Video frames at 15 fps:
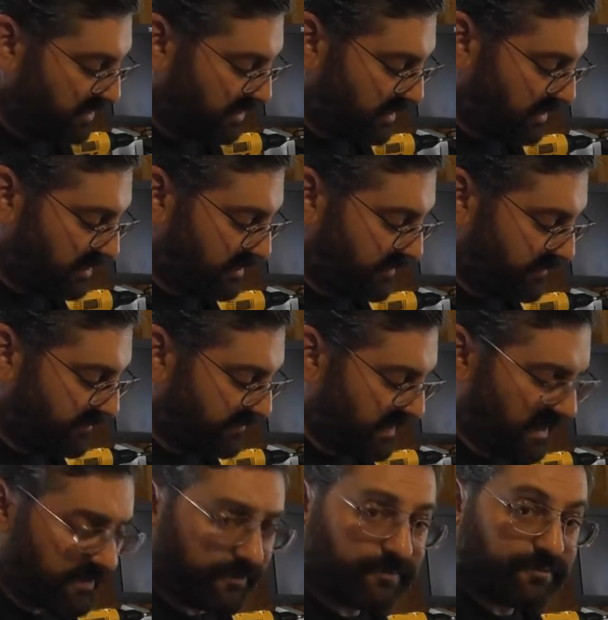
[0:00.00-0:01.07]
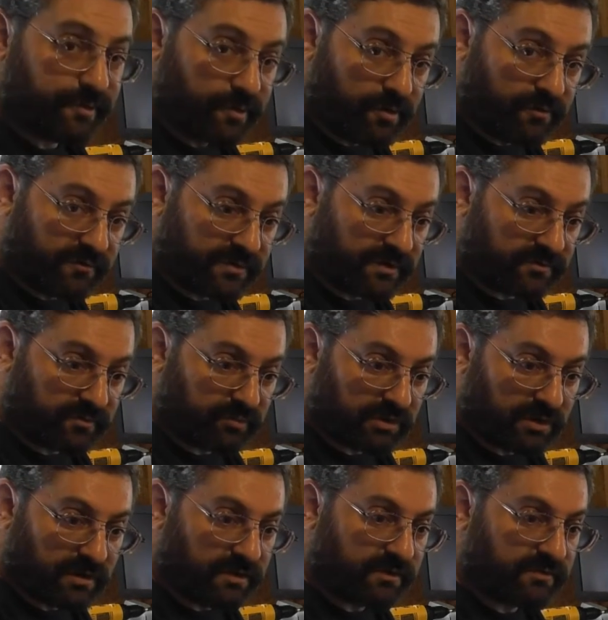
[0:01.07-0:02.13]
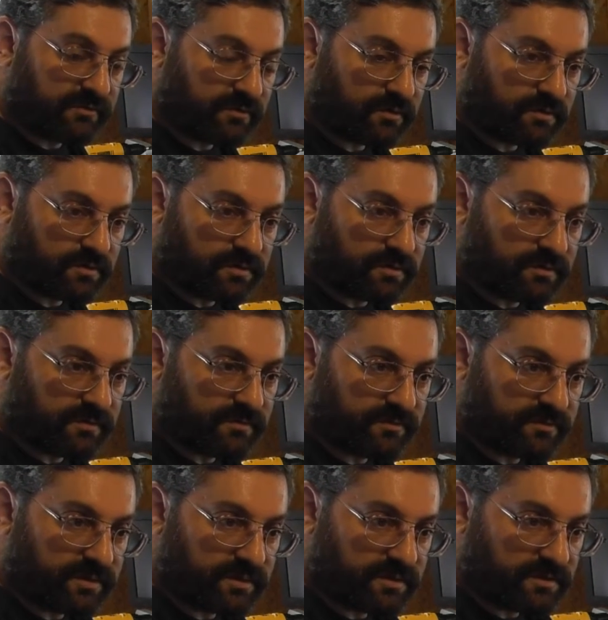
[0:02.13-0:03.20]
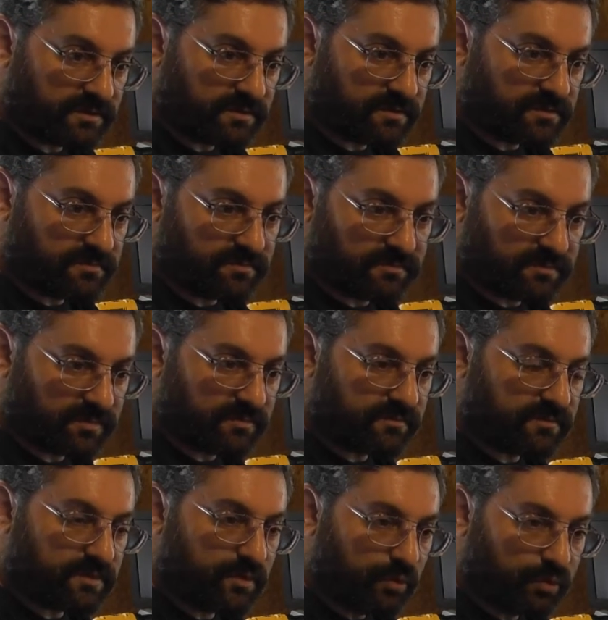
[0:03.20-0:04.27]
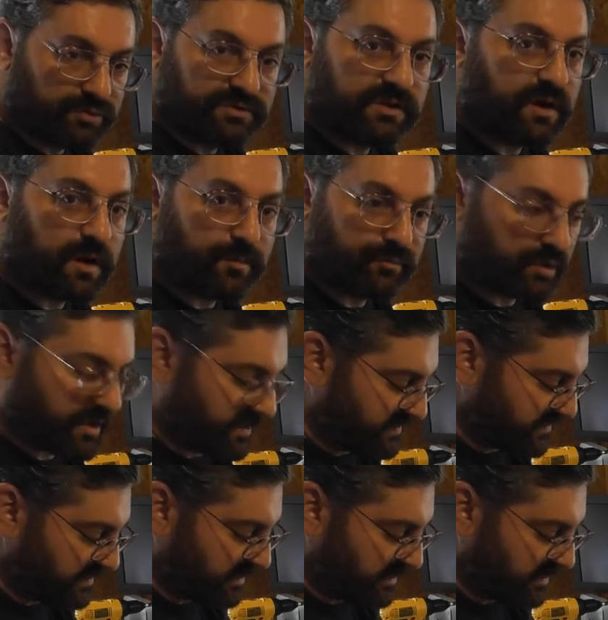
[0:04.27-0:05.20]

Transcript: I don't know if this applies on the old top brakes.